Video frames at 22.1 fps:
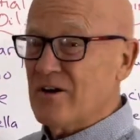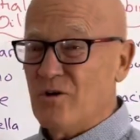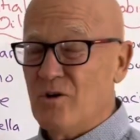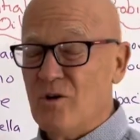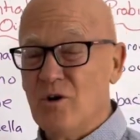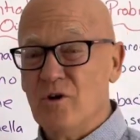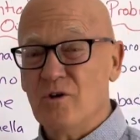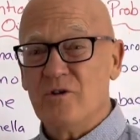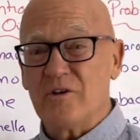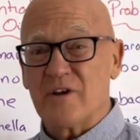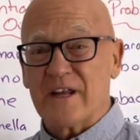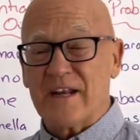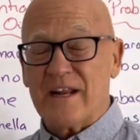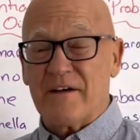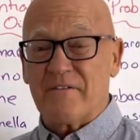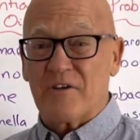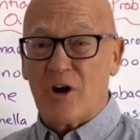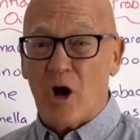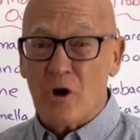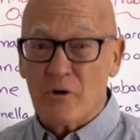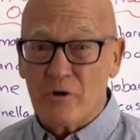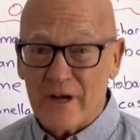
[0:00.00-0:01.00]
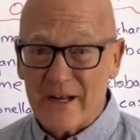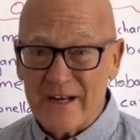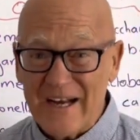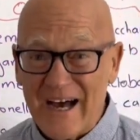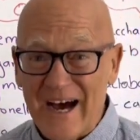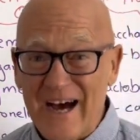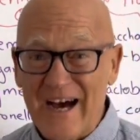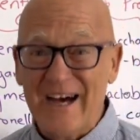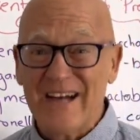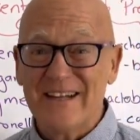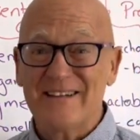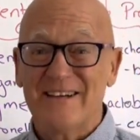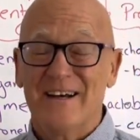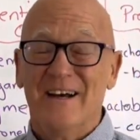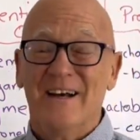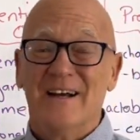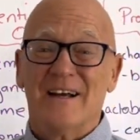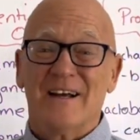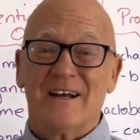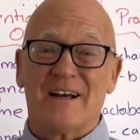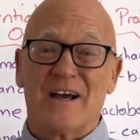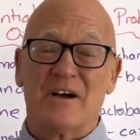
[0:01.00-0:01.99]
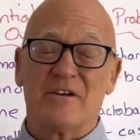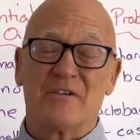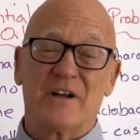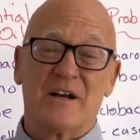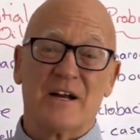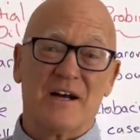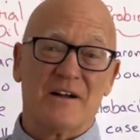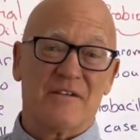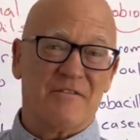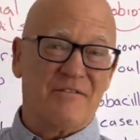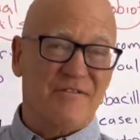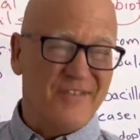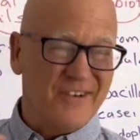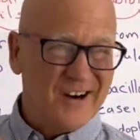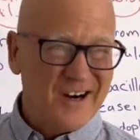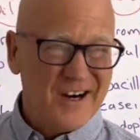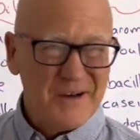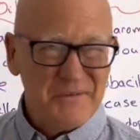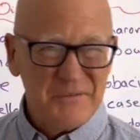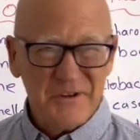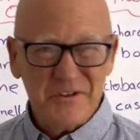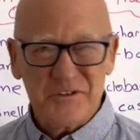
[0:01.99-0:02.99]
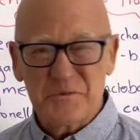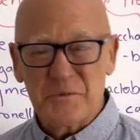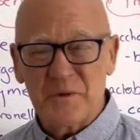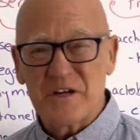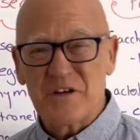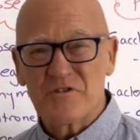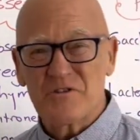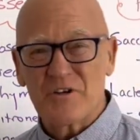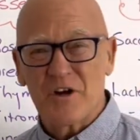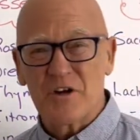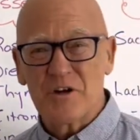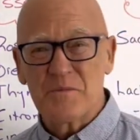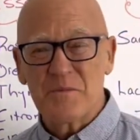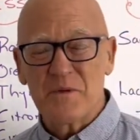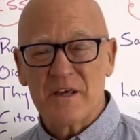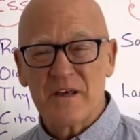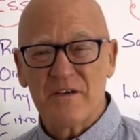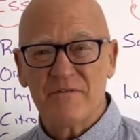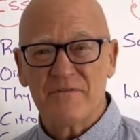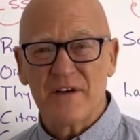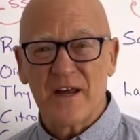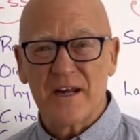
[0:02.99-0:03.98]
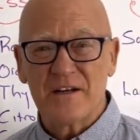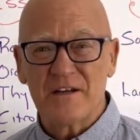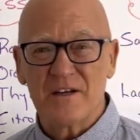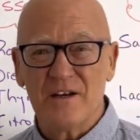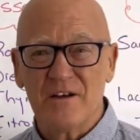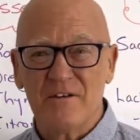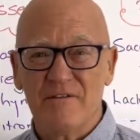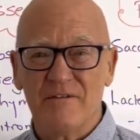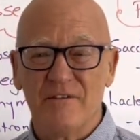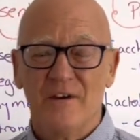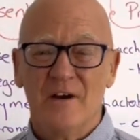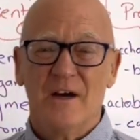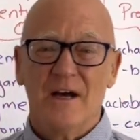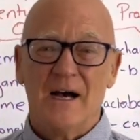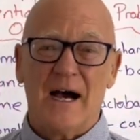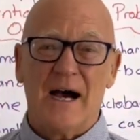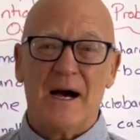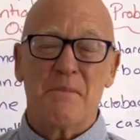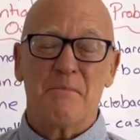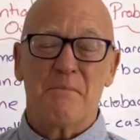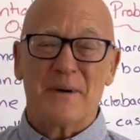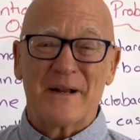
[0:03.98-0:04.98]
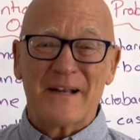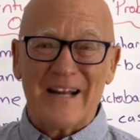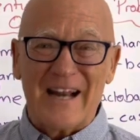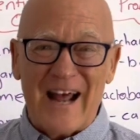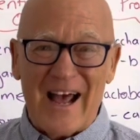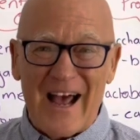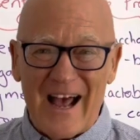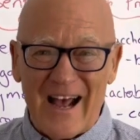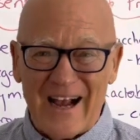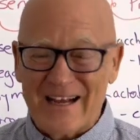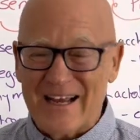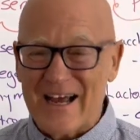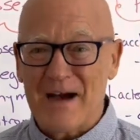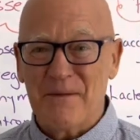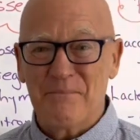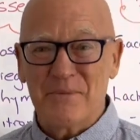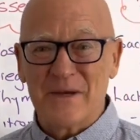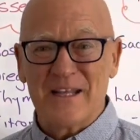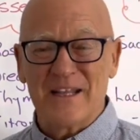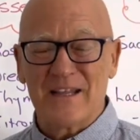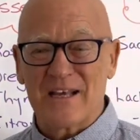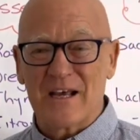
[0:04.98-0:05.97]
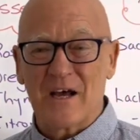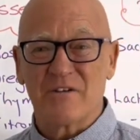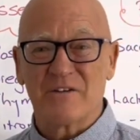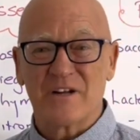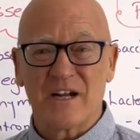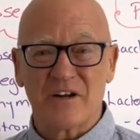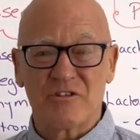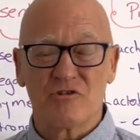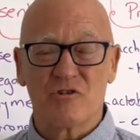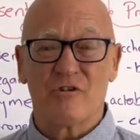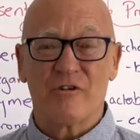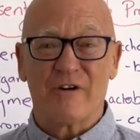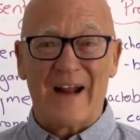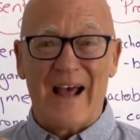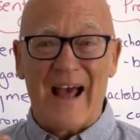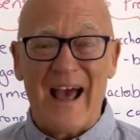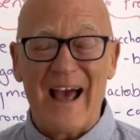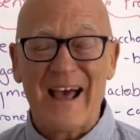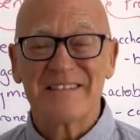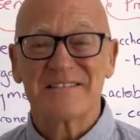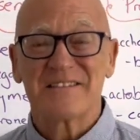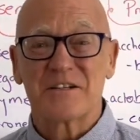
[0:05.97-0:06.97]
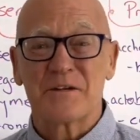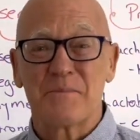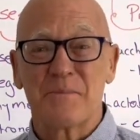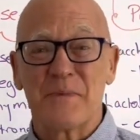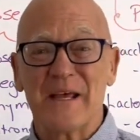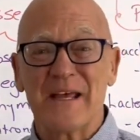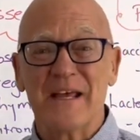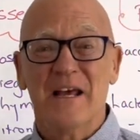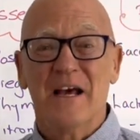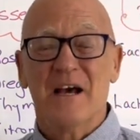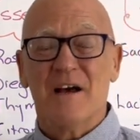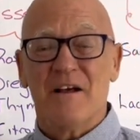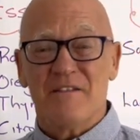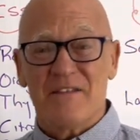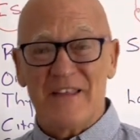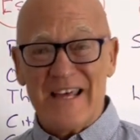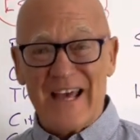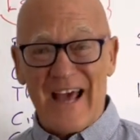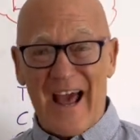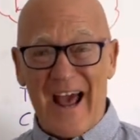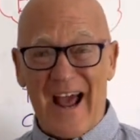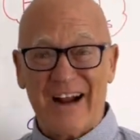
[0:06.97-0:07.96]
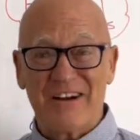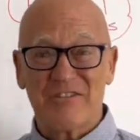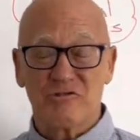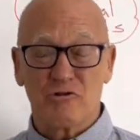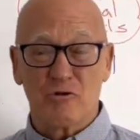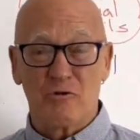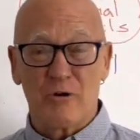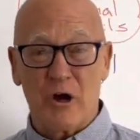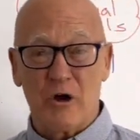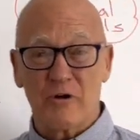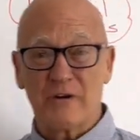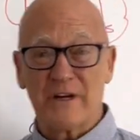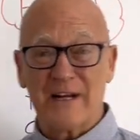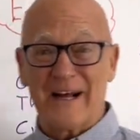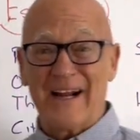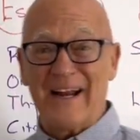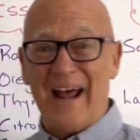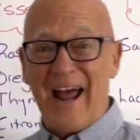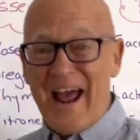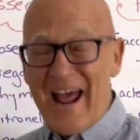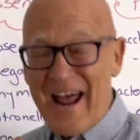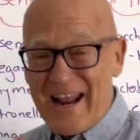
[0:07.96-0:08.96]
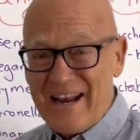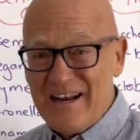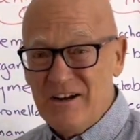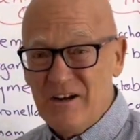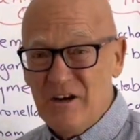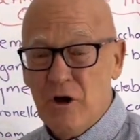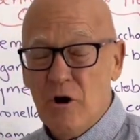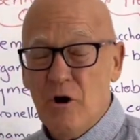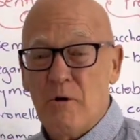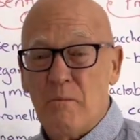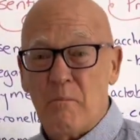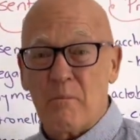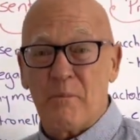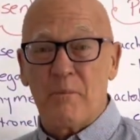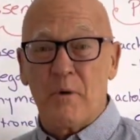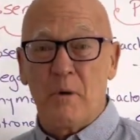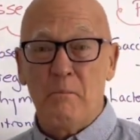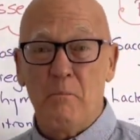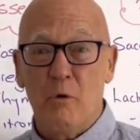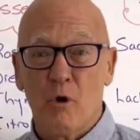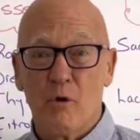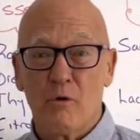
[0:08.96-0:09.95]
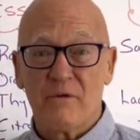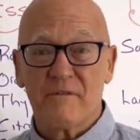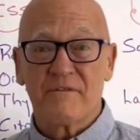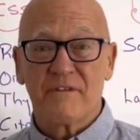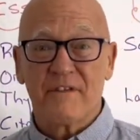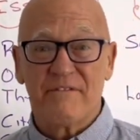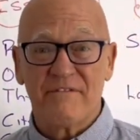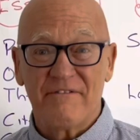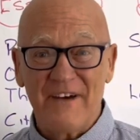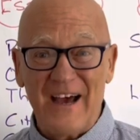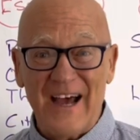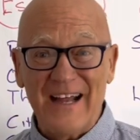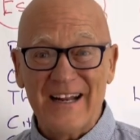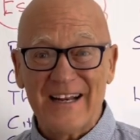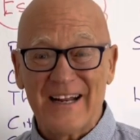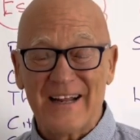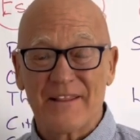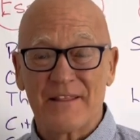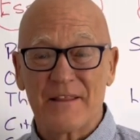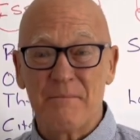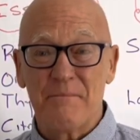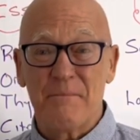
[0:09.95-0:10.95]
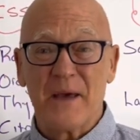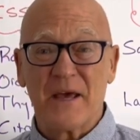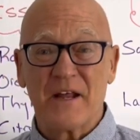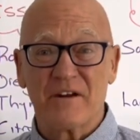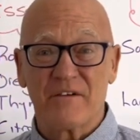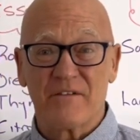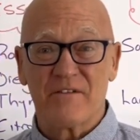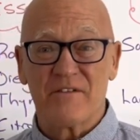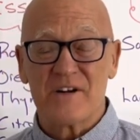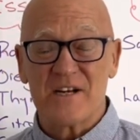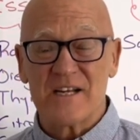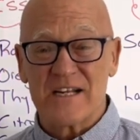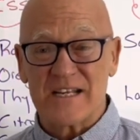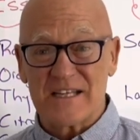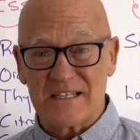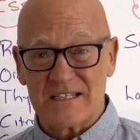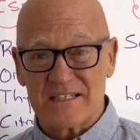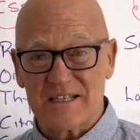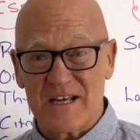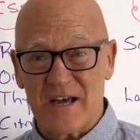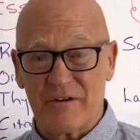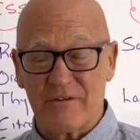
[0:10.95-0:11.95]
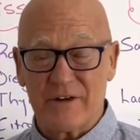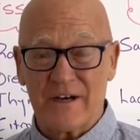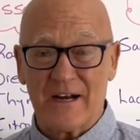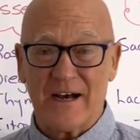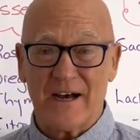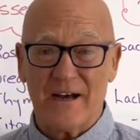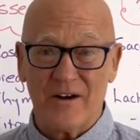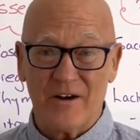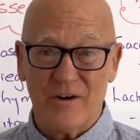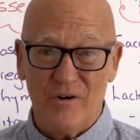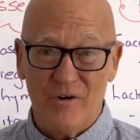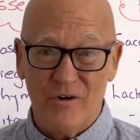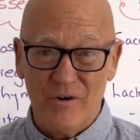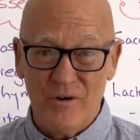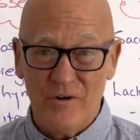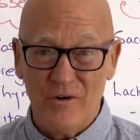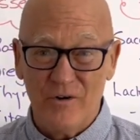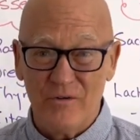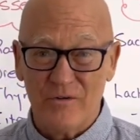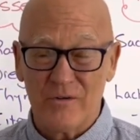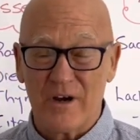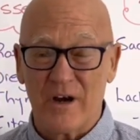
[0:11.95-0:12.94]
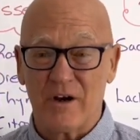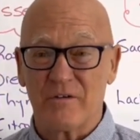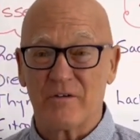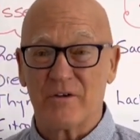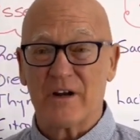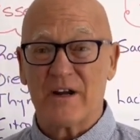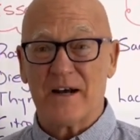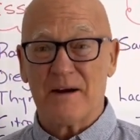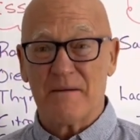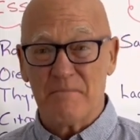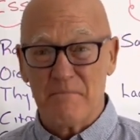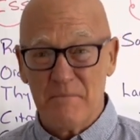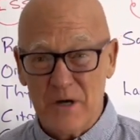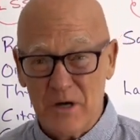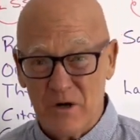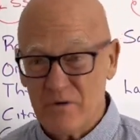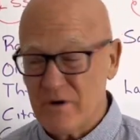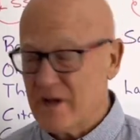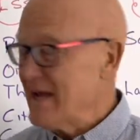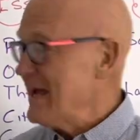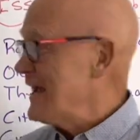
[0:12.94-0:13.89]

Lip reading: oil, you can have coconut fiber has been shown to be effective, but it can't be the coconut sugar. It has to be the actual coconut, and the more of the fat, the better it is. Coconut oil, coconut milk,